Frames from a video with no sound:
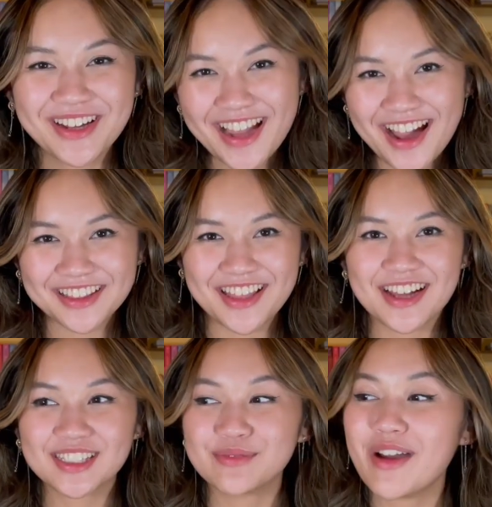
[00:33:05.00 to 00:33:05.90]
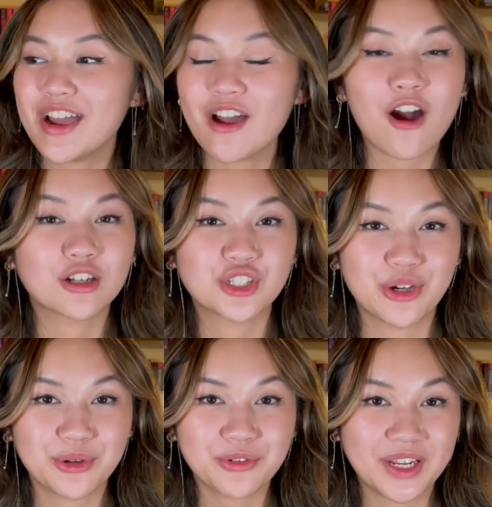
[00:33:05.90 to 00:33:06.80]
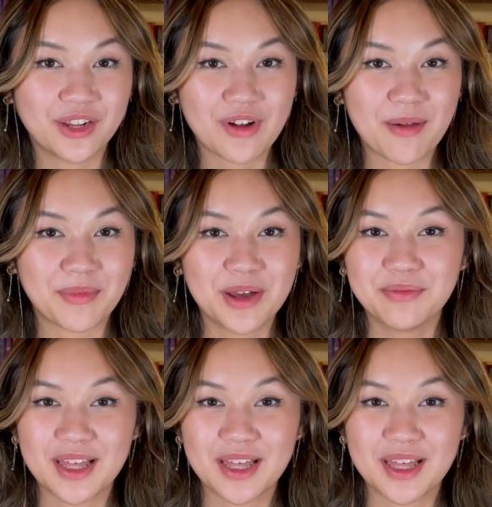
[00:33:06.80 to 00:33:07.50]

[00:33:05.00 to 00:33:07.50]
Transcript: yeah, that's my October reading wrap up.